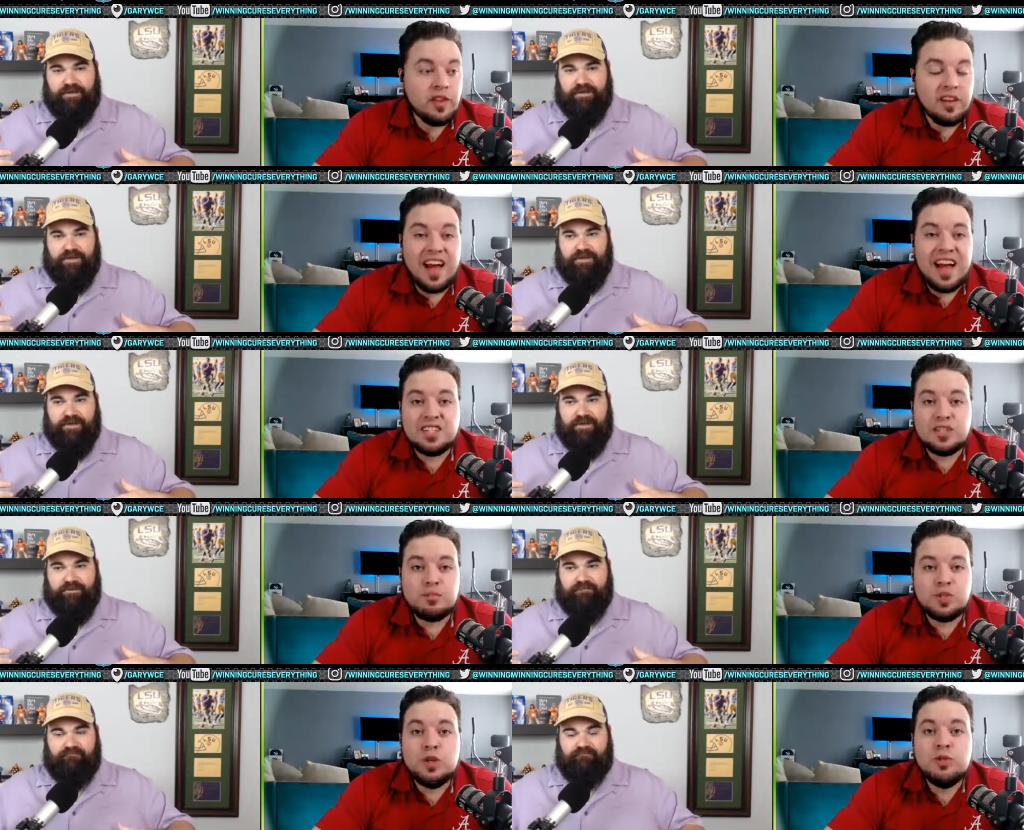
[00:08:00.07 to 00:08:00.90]
Speaker 1: last
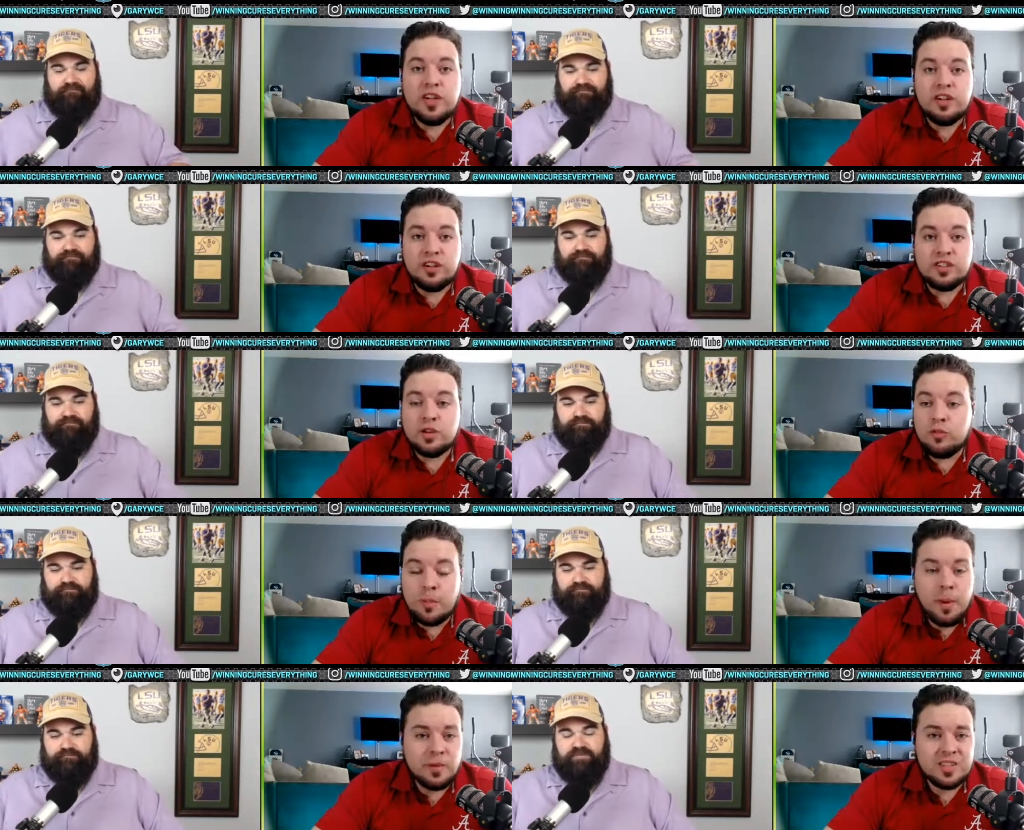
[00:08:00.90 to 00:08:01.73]
two years.
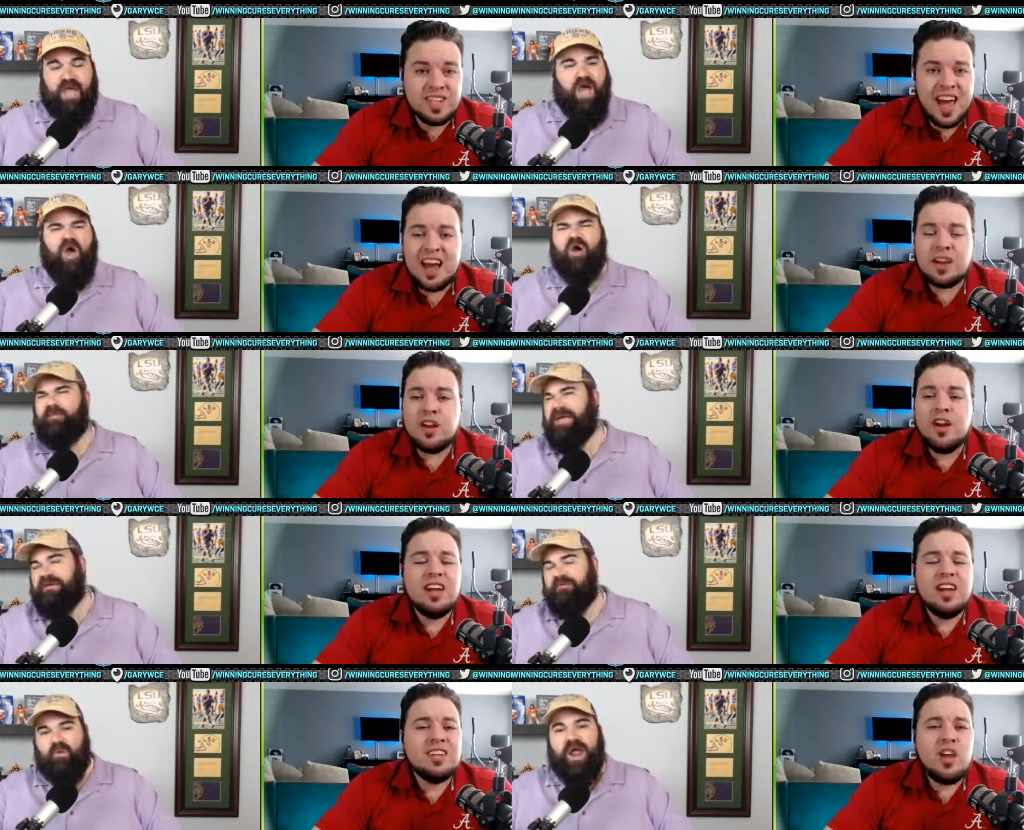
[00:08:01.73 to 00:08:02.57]
Remember
Speaker 2: Dak? No, man,
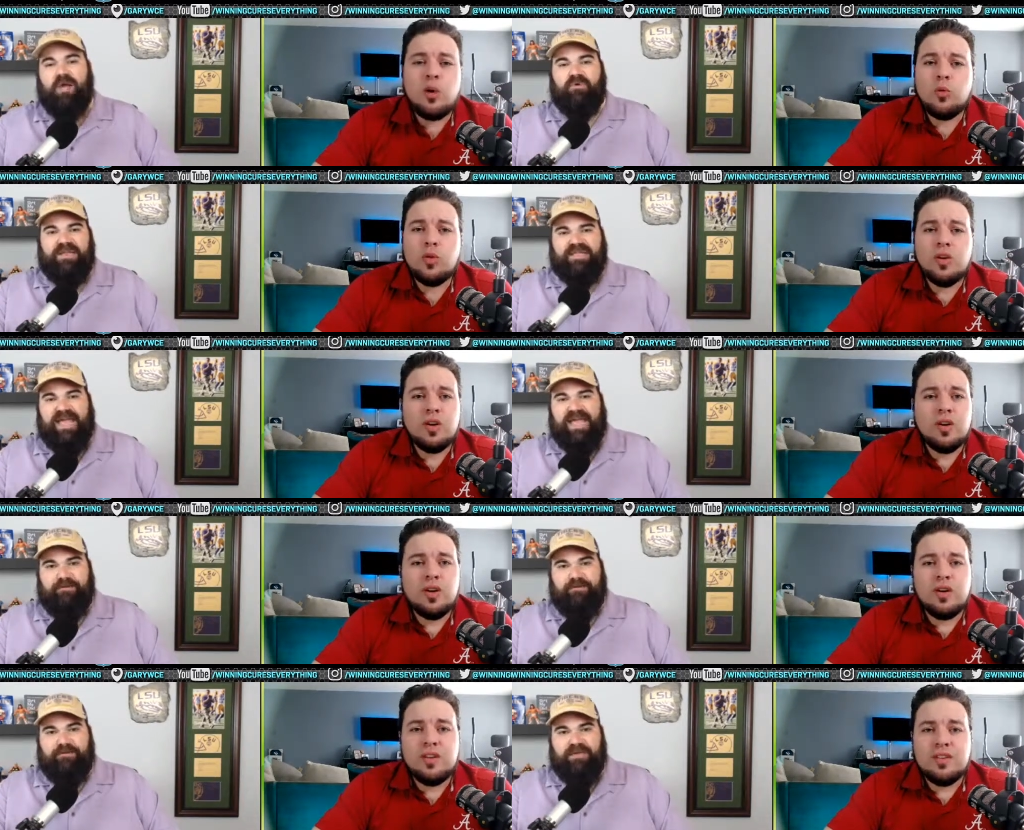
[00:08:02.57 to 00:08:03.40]
right no. when he
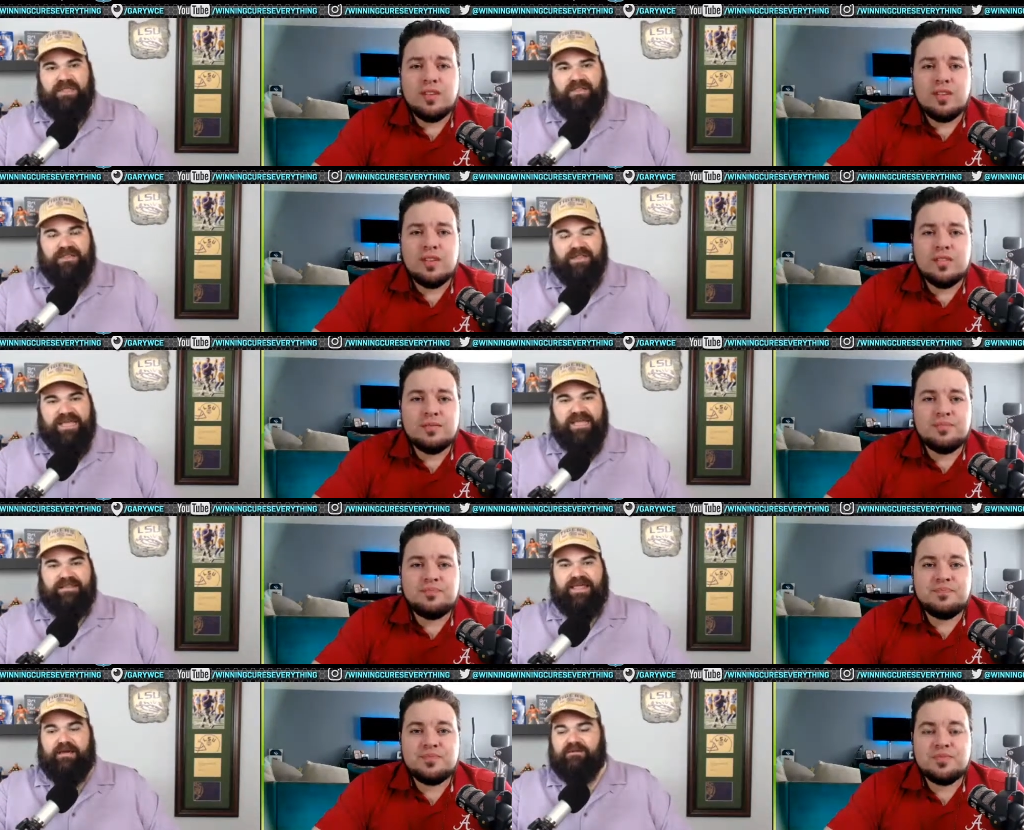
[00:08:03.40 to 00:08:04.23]
came in the league,
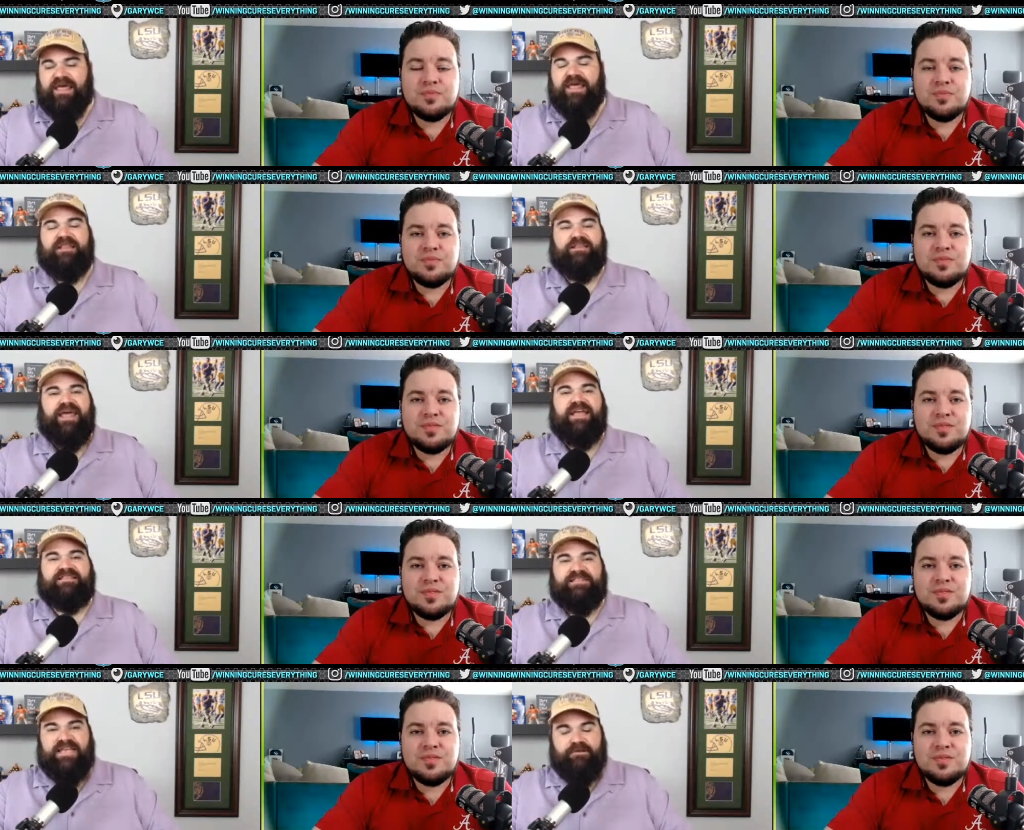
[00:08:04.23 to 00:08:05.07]
that that that
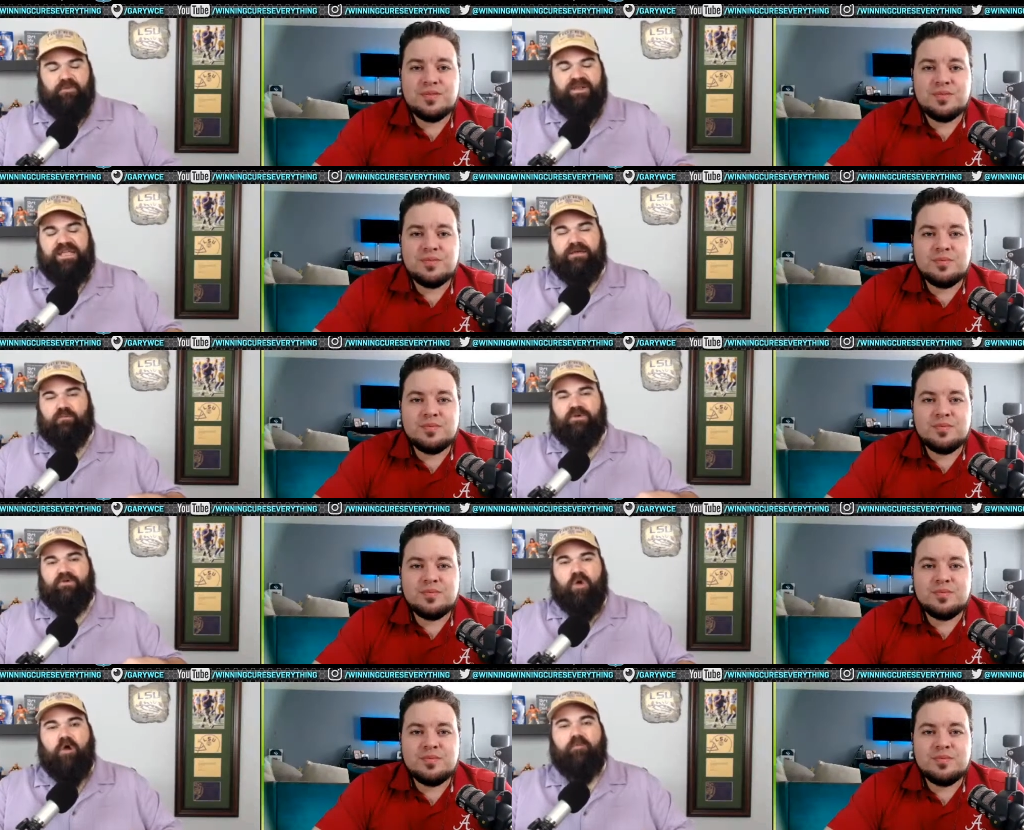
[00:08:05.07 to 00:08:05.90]
team, when he when
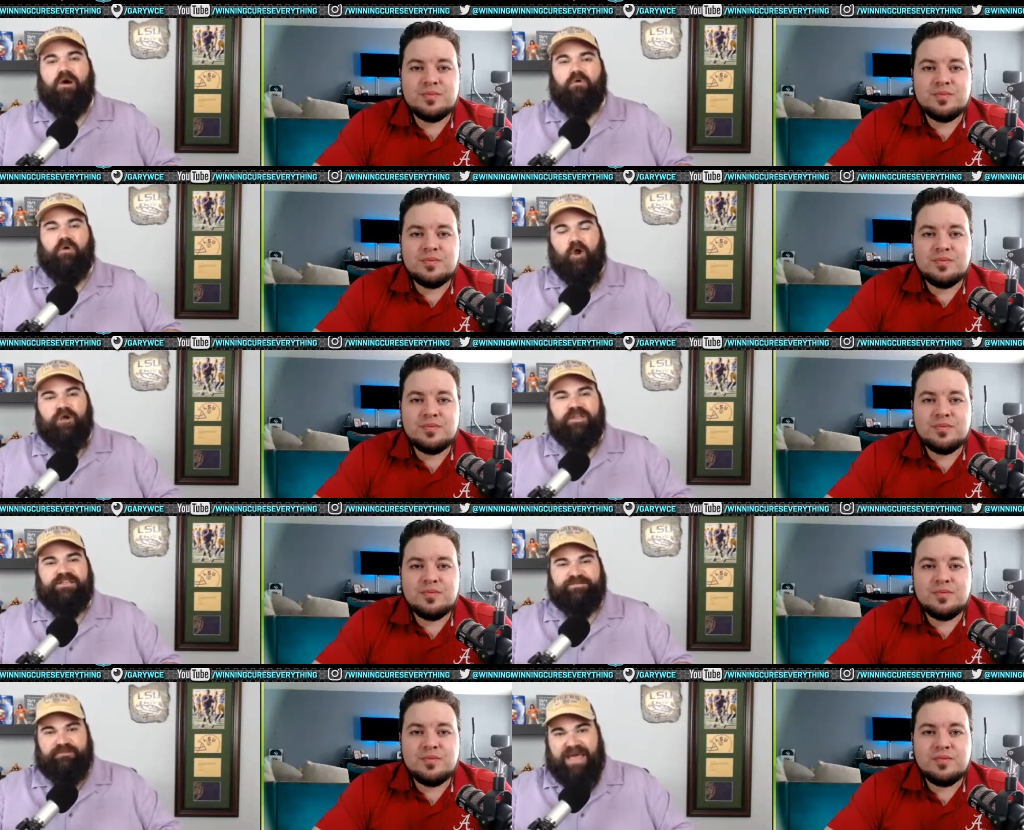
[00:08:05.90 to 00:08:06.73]
Romo hurt his
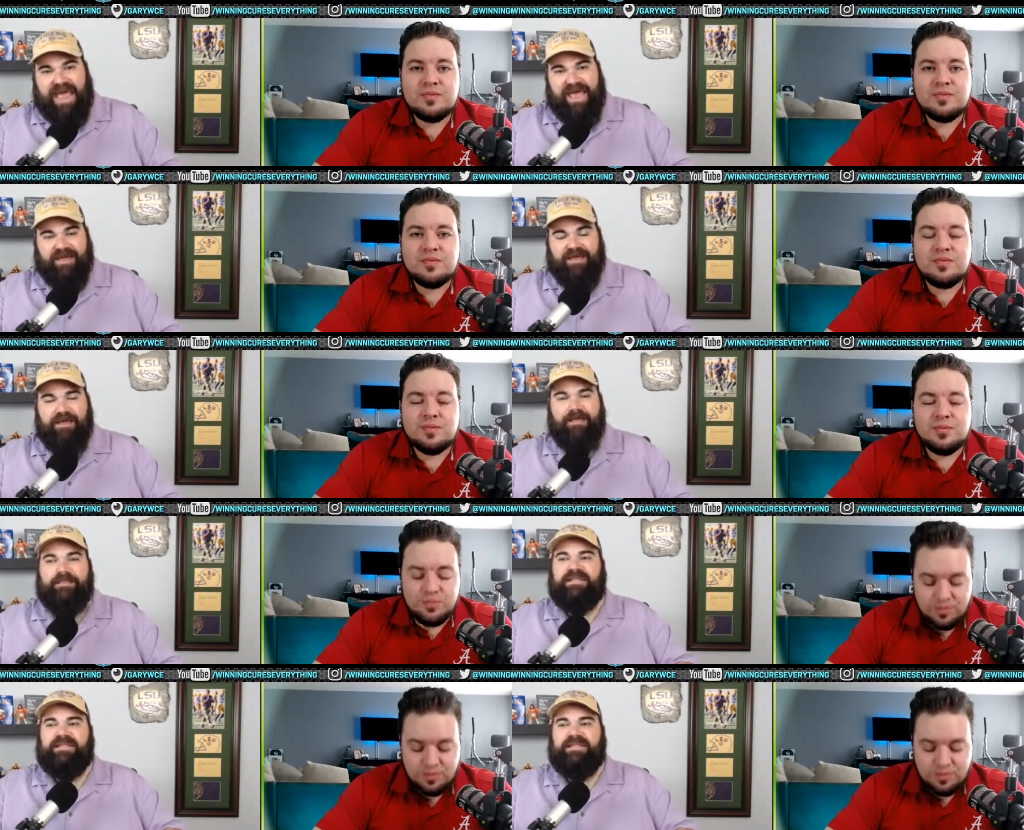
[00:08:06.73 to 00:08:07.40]
back, that